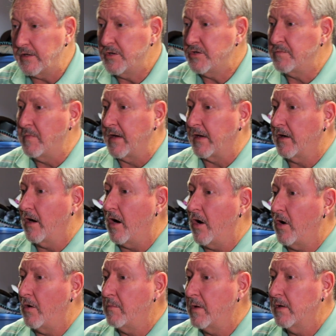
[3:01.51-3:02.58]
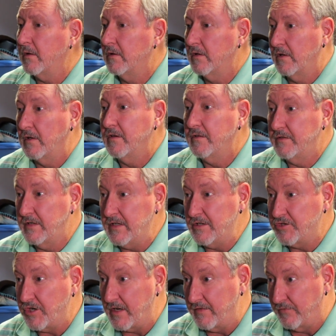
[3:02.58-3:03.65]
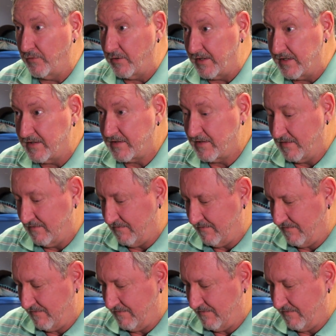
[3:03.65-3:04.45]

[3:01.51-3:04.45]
use my calm DJ voice.